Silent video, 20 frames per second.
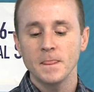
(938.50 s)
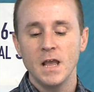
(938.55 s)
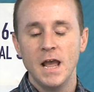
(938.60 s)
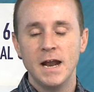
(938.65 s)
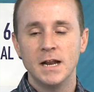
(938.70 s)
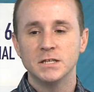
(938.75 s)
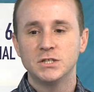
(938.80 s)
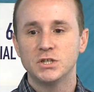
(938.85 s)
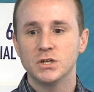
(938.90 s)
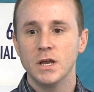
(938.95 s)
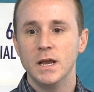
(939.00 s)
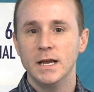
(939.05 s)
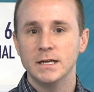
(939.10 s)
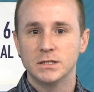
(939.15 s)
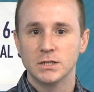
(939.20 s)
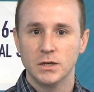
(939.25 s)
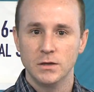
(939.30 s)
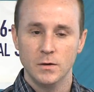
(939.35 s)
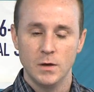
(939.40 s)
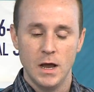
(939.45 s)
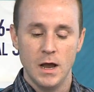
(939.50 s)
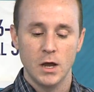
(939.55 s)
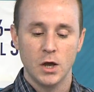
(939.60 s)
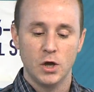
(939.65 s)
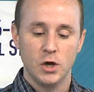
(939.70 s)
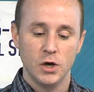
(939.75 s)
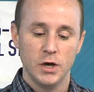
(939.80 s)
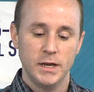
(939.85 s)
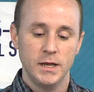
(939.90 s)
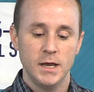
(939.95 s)
and it's
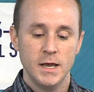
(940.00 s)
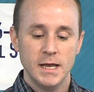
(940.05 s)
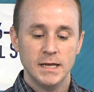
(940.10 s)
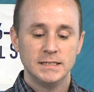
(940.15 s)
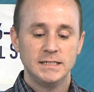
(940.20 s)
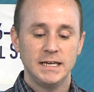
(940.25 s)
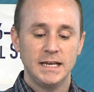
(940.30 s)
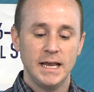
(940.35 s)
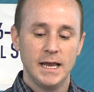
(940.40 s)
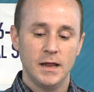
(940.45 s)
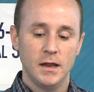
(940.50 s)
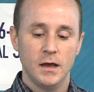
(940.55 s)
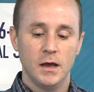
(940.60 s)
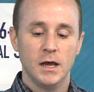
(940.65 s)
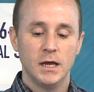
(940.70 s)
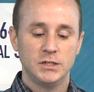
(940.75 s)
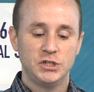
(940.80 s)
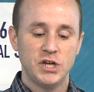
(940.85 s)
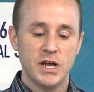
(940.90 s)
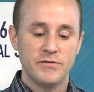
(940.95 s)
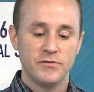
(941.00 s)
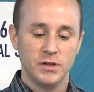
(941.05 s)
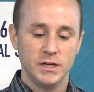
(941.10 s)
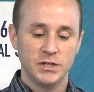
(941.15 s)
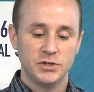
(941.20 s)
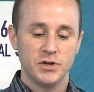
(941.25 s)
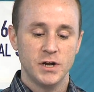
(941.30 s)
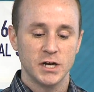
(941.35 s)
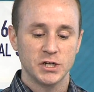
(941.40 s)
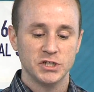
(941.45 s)
good to get a general
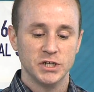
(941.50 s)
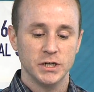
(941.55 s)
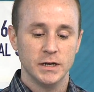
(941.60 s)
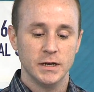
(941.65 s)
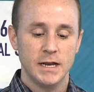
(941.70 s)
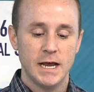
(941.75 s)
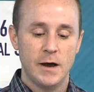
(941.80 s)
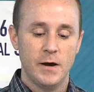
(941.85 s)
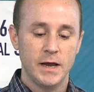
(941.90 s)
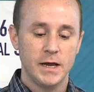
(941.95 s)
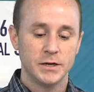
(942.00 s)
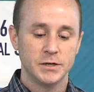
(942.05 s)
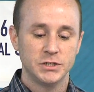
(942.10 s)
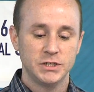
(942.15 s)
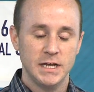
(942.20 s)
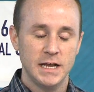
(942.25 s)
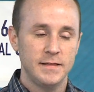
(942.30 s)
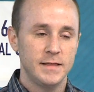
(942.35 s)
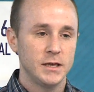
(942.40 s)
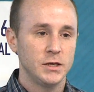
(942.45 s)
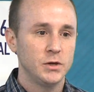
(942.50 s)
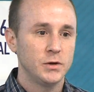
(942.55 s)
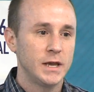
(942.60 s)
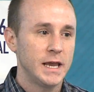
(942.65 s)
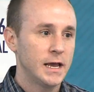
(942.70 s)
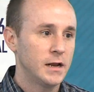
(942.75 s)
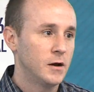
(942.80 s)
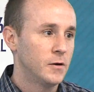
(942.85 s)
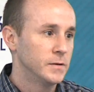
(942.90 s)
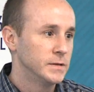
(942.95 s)
introduction. Now, I understand that you
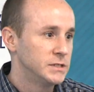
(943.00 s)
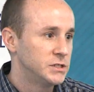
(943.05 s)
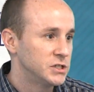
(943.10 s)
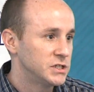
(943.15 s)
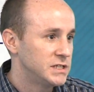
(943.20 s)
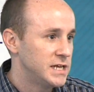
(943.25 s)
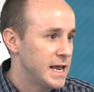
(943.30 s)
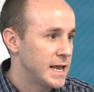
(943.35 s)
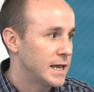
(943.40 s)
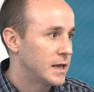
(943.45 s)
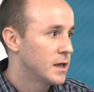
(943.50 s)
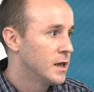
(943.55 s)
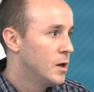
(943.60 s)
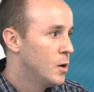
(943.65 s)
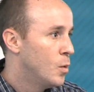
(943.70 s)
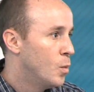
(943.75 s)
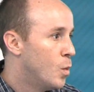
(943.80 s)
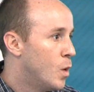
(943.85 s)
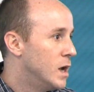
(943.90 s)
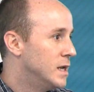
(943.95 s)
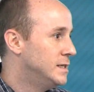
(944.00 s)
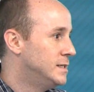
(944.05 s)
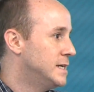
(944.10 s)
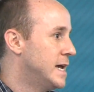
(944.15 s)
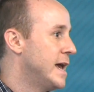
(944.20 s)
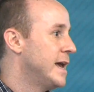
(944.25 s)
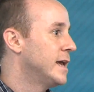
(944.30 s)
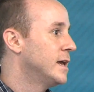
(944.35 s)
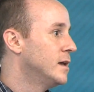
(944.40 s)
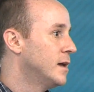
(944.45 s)
can't always just take one
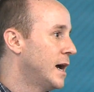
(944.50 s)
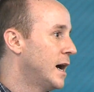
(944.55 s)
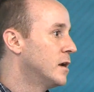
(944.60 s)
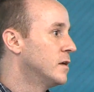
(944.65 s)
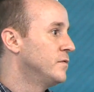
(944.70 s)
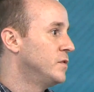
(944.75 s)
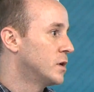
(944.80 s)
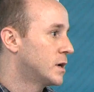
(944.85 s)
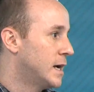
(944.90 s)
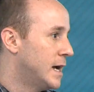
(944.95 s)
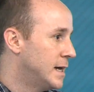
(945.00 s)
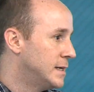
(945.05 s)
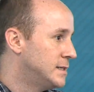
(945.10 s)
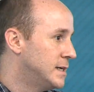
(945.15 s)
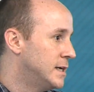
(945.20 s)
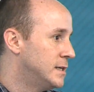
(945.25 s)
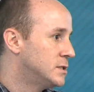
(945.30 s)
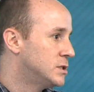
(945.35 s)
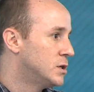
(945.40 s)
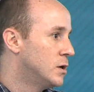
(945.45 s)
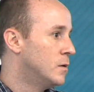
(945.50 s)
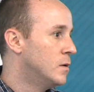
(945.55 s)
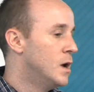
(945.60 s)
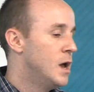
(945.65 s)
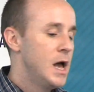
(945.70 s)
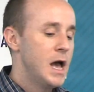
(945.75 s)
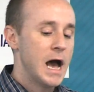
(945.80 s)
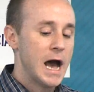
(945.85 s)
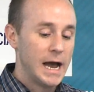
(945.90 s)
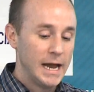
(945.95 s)
day out of your content, so
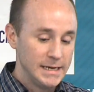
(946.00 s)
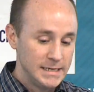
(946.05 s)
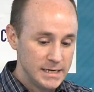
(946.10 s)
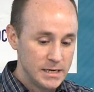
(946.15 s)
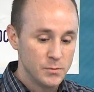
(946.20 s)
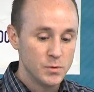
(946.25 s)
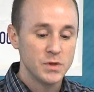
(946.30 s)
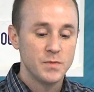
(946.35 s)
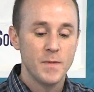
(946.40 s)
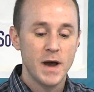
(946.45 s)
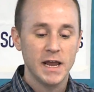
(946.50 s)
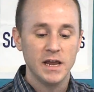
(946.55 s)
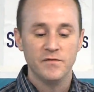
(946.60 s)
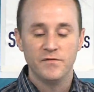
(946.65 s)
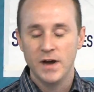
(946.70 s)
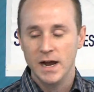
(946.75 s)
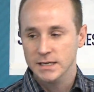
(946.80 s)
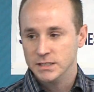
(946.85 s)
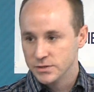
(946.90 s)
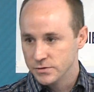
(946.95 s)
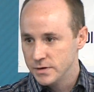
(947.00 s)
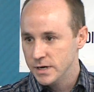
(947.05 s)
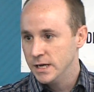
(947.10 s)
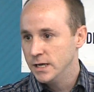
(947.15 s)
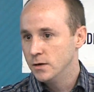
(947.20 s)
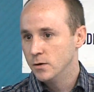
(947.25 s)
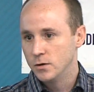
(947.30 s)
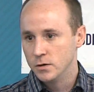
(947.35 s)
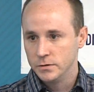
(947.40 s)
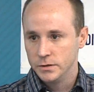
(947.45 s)
I did it with my advisory
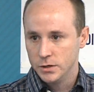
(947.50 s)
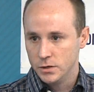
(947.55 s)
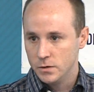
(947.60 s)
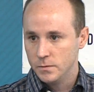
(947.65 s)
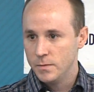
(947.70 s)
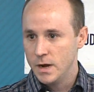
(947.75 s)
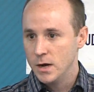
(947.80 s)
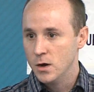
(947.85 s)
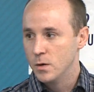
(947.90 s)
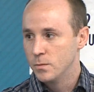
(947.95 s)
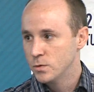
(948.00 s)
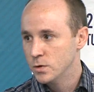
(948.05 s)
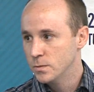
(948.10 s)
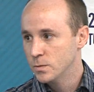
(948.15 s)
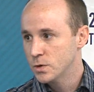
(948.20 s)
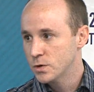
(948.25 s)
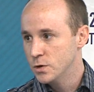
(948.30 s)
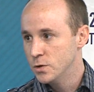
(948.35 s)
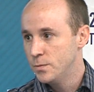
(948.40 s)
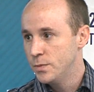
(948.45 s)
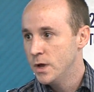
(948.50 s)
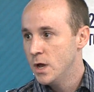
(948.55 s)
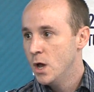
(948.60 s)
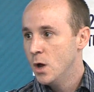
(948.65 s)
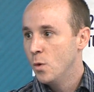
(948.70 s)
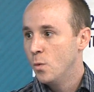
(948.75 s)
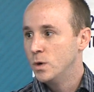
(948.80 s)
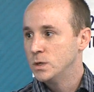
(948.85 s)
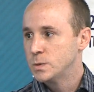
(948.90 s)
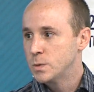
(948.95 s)
or my homeroom group,
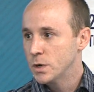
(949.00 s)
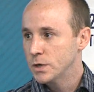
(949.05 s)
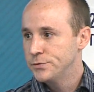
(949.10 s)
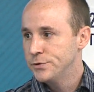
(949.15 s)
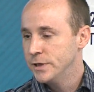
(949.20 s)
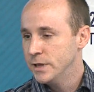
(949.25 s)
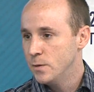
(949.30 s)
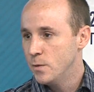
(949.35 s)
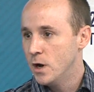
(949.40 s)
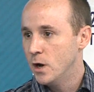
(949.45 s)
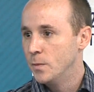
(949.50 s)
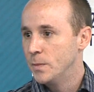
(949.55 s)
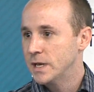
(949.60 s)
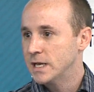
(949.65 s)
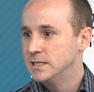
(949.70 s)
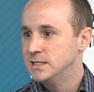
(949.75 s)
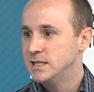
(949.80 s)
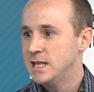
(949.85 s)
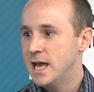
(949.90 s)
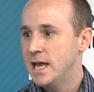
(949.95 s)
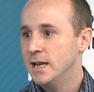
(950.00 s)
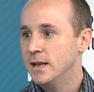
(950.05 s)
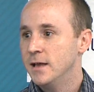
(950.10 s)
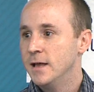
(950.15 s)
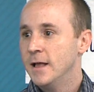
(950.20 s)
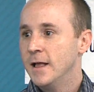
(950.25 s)
which worked really well because then